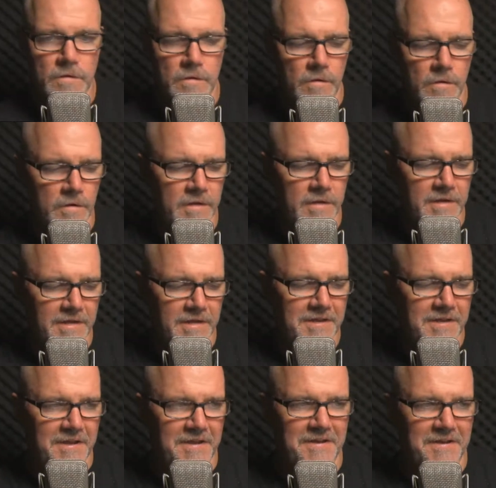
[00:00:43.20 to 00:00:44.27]
Good
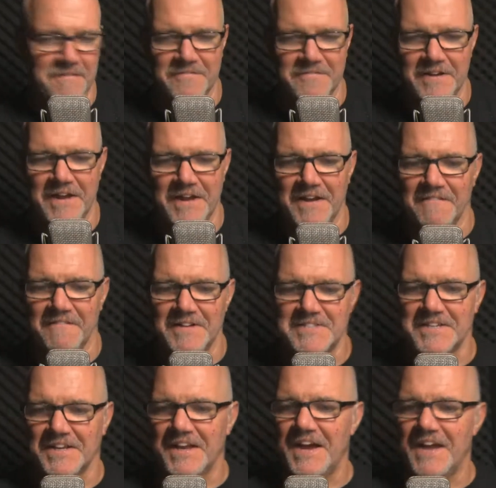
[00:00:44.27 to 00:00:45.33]
evening
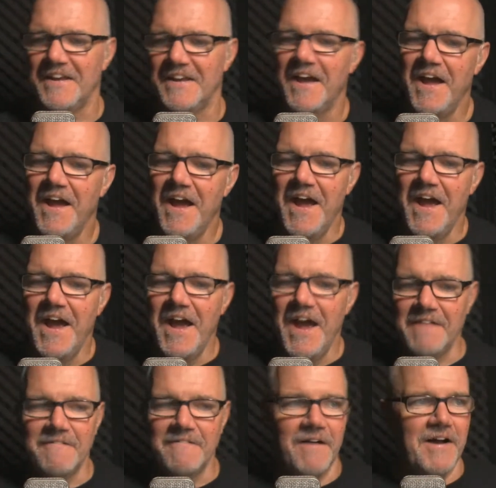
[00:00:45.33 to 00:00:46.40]
once again,
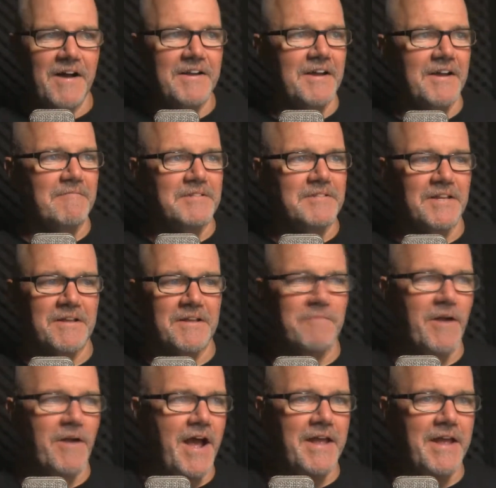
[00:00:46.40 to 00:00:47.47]
and welcome to the
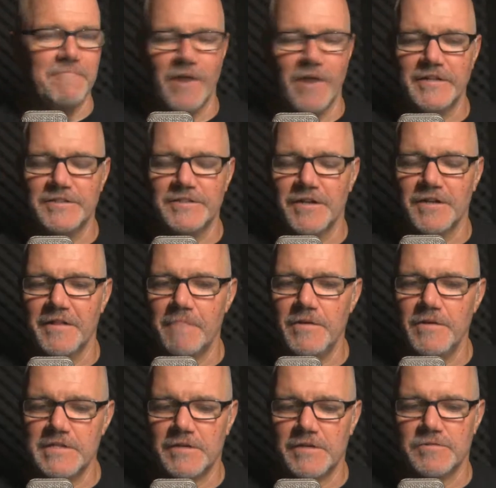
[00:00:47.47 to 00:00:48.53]
Brian Brawdy Show. That
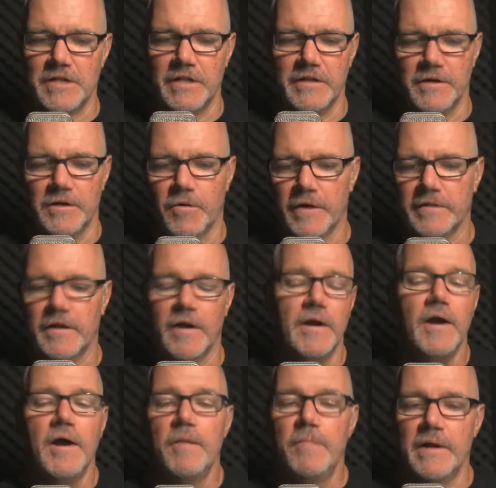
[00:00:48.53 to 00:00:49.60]
music was a little quick there,
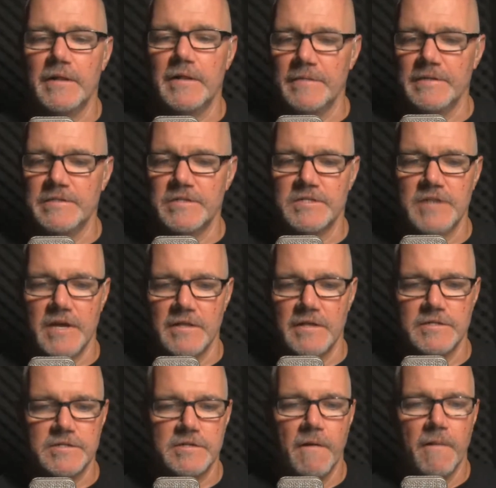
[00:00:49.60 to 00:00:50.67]
but let me just say
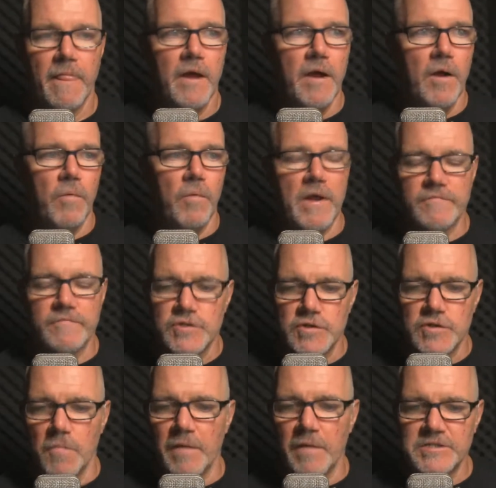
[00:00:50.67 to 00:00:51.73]
this. We have
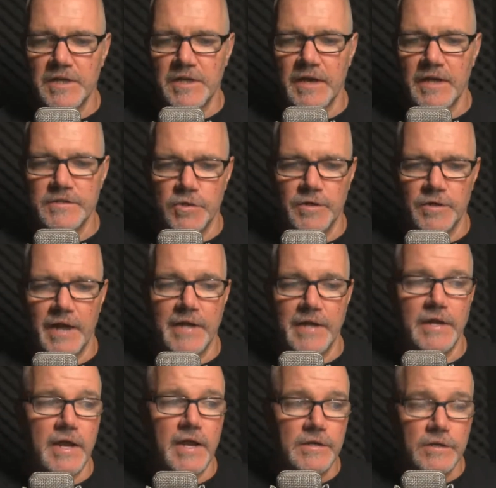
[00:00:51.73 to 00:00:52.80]
so much to get to
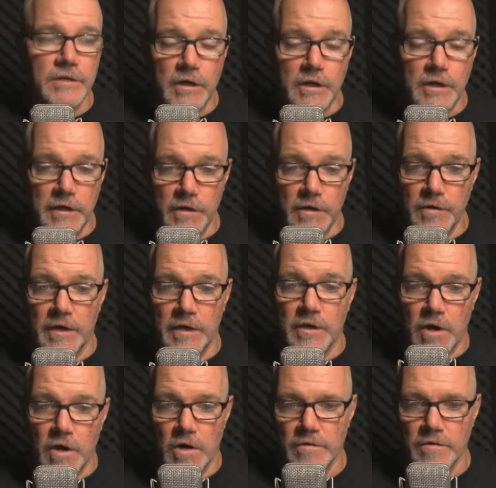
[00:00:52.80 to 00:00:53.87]
tonight, including
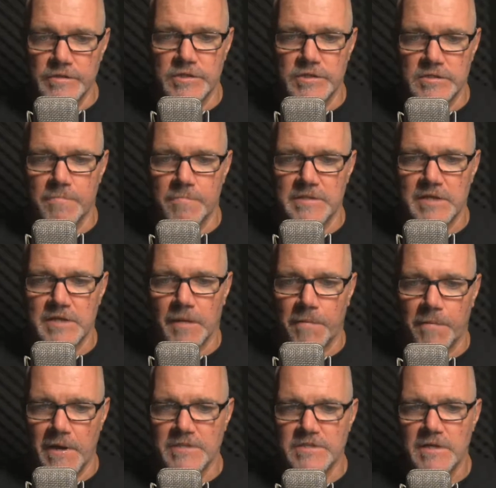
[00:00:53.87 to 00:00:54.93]
Courage is the Missing
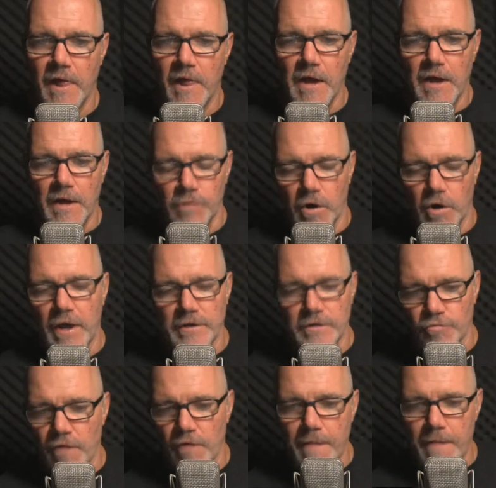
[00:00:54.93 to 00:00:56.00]
Piece, and we'll go ahead
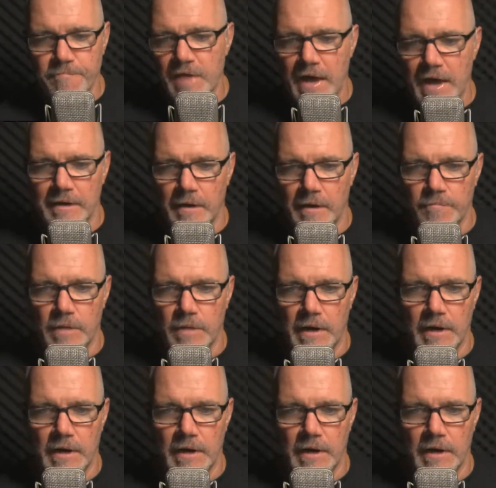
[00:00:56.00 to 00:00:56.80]
and wrap that up